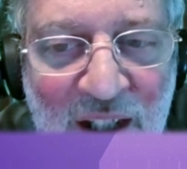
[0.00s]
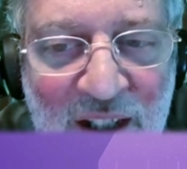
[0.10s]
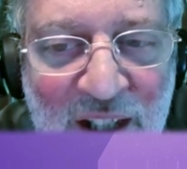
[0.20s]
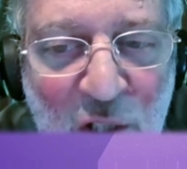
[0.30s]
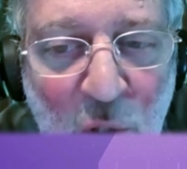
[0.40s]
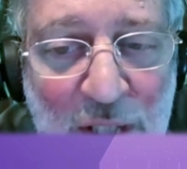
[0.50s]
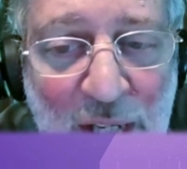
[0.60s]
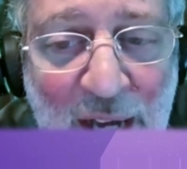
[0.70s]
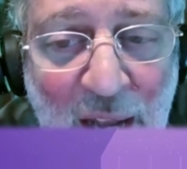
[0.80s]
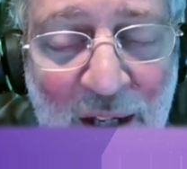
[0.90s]
And then, of course, I
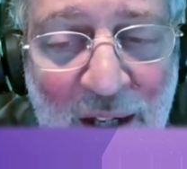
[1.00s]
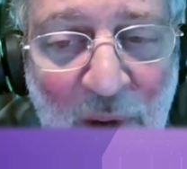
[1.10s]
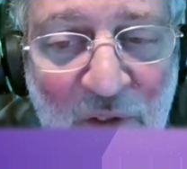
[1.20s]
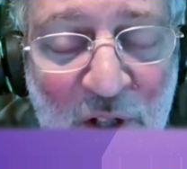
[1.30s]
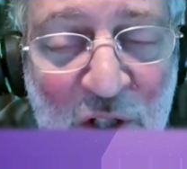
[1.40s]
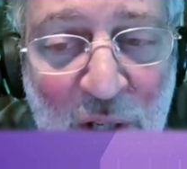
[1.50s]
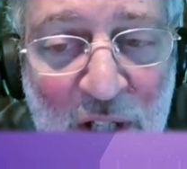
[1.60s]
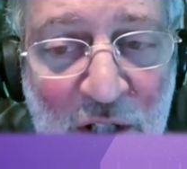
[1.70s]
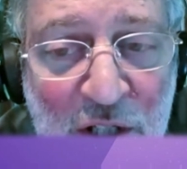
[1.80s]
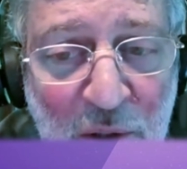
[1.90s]
got my first
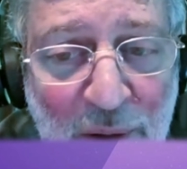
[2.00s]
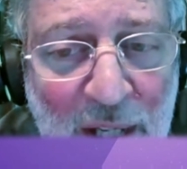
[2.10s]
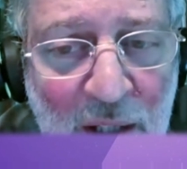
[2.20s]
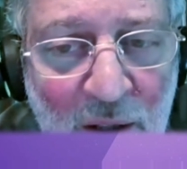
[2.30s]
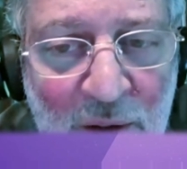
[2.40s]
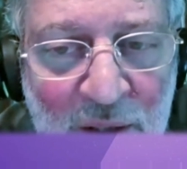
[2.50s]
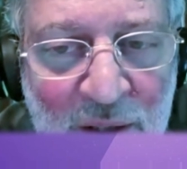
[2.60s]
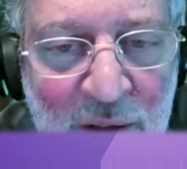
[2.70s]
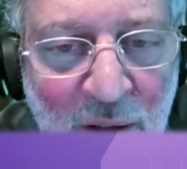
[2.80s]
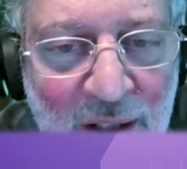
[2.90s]
transistor radio and
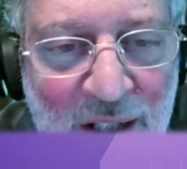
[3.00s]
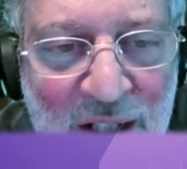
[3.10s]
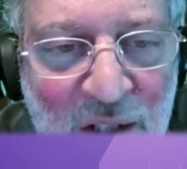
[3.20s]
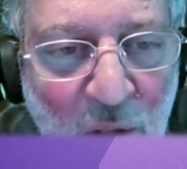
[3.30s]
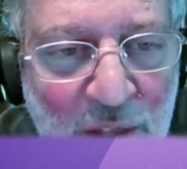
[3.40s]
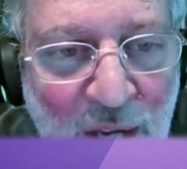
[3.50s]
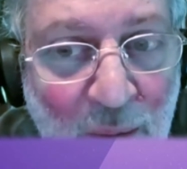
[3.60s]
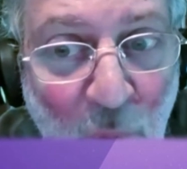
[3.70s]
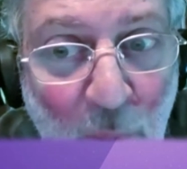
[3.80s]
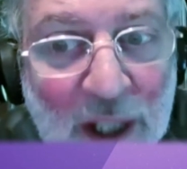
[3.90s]
started listening to all the
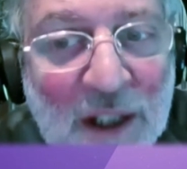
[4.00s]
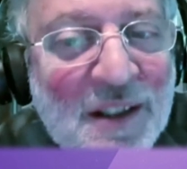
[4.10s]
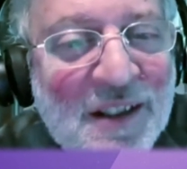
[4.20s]
top 40.